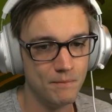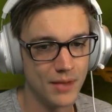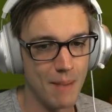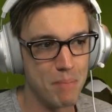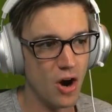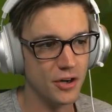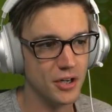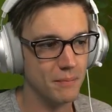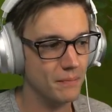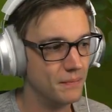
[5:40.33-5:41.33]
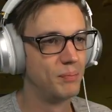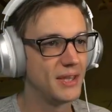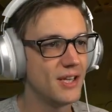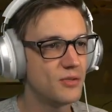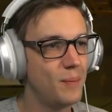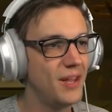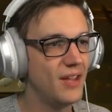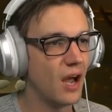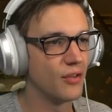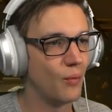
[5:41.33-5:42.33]
I burned them. But this would be
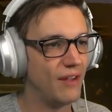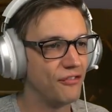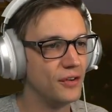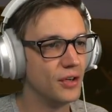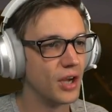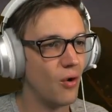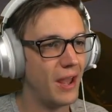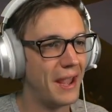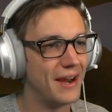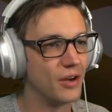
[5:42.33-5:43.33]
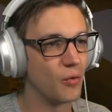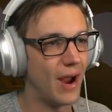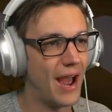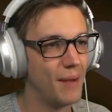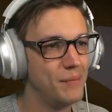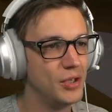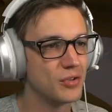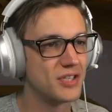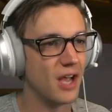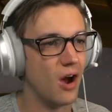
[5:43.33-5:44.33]
the other way for you to go ahead and grab
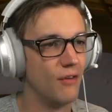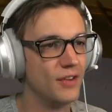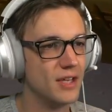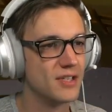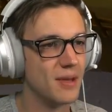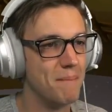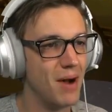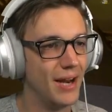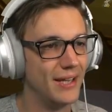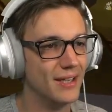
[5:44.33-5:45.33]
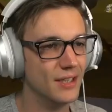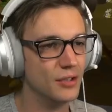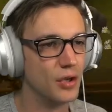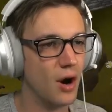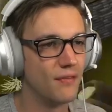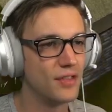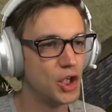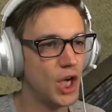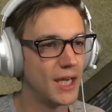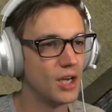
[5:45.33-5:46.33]
yourself some money. You'd go over to the
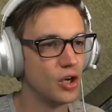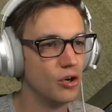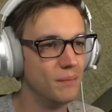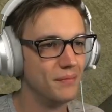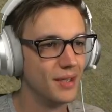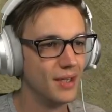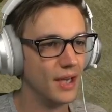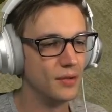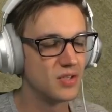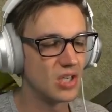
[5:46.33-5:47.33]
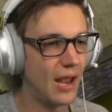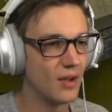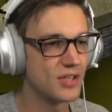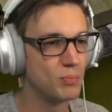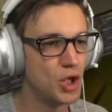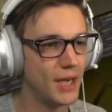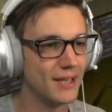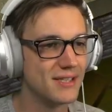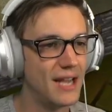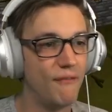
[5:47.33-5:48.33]
chicken coop and you'd slay out some
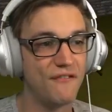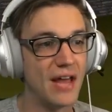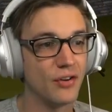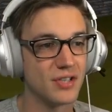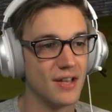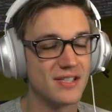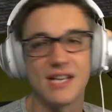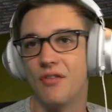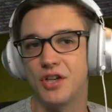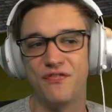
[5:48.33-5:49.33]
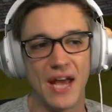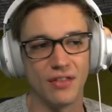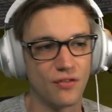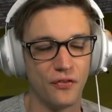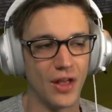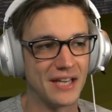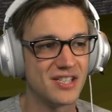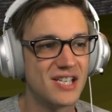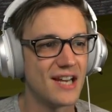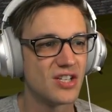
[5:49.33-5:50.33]
chickens, get feathers, and then sell the feathers for like
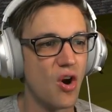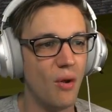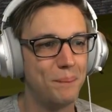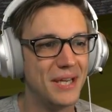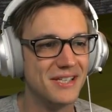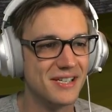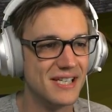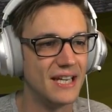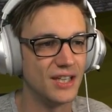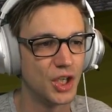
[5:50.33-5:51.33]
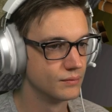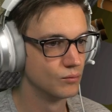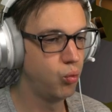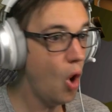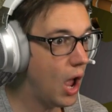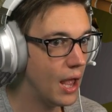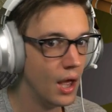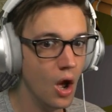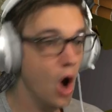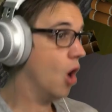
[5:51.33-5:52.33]
six gold pieces each. What?
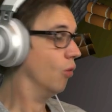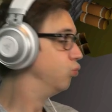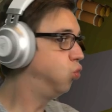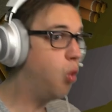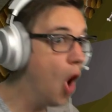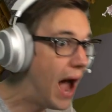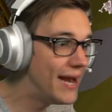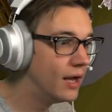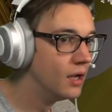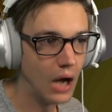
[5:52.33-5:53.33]
What?